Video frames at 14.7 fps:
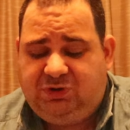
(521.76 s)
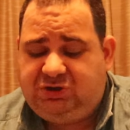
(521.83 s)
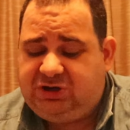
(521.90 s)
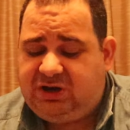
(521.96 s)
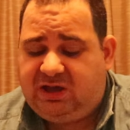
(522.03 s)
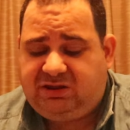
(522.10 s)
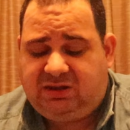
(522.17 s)

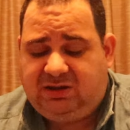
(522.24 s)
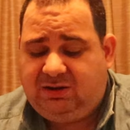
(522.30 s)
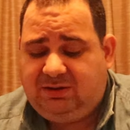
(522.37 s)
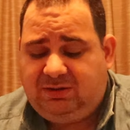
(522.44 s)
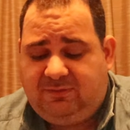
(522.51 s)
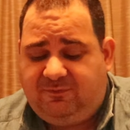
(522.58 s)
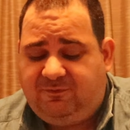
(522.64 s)
just
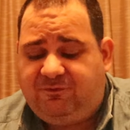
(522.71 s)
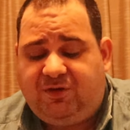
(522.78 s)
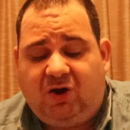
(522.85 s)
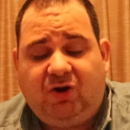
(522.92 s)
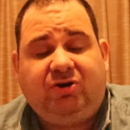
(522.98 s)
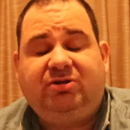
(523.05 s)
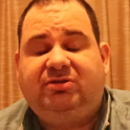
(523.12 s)

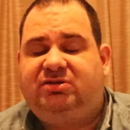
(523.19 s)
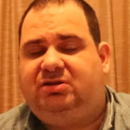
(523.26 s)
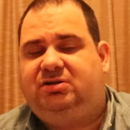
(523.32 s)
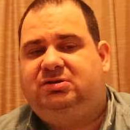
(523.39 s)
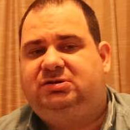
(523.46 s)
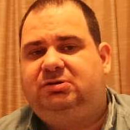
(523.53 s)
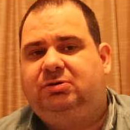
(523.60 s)
focus
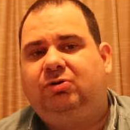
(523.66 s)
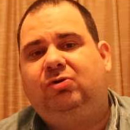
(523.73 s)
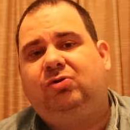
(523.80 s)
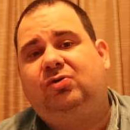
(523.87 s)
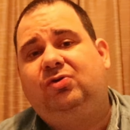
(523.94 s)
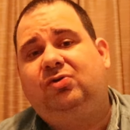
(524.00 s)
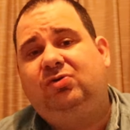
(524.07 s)
on
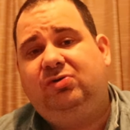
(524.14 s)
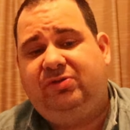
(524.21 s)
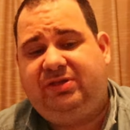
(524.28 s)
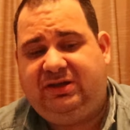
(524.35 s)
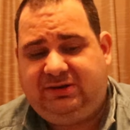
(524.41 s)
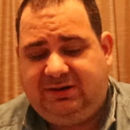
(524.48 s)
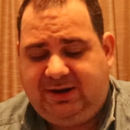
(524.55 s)
all
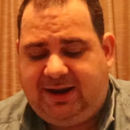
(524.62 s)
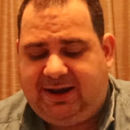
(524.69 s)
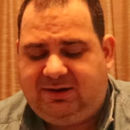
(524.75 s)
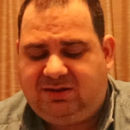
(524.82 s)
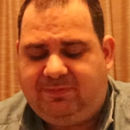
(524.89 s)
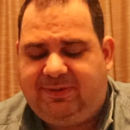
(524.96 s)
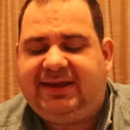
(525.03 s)
that
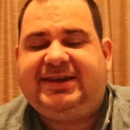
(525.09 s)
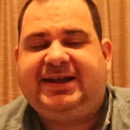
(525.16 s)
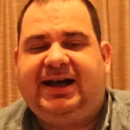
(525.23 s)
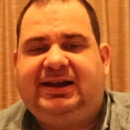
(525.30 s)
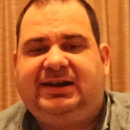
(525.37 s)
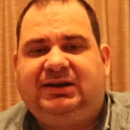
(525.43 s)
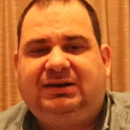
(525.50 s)
needs to be
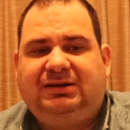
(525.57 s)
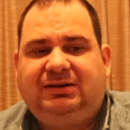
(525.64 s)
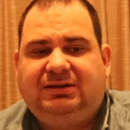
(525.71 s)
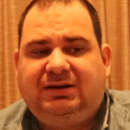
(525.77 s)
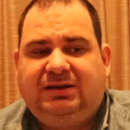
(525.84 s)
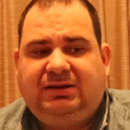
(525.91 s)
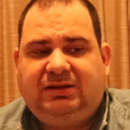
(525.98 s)
done.
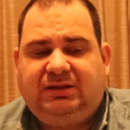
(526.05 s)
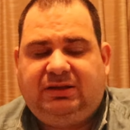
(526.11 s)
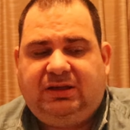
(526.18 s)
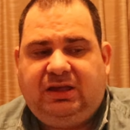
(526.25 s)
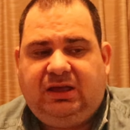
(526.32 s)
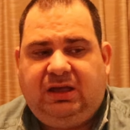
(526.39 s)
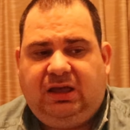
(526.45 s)

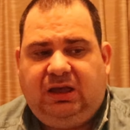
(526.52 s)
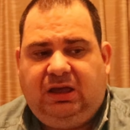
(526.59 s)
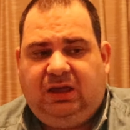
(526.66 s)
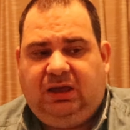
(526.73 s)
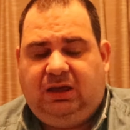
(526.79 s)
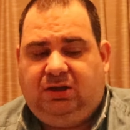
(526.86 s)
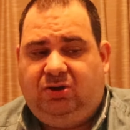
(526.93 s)

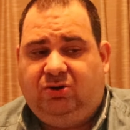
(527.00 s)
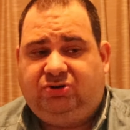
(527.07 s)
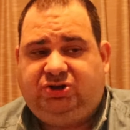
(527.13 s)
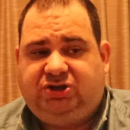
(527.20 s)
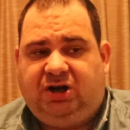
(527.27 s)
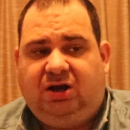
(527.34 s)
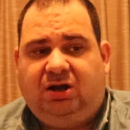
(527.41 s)
Your
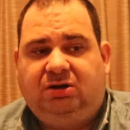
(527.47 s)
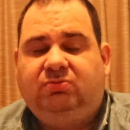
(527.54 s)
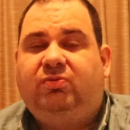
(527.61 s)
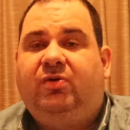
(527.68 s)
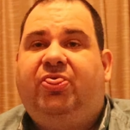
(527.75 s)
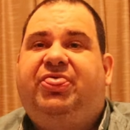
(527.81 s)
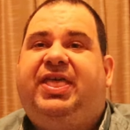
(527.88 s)
child
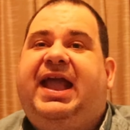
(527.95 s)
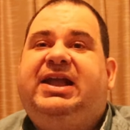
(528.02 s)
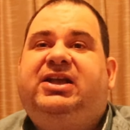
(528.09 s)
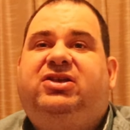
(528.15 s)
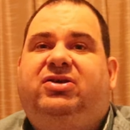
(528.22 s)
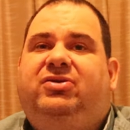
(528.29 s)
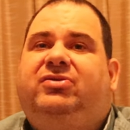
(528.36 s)
will
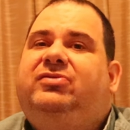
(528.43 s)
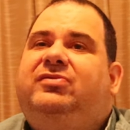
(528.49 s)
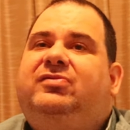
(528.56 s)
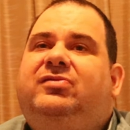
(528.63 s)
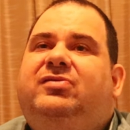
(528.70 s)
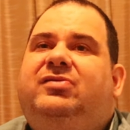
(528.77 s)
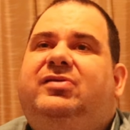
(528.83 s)
thank you.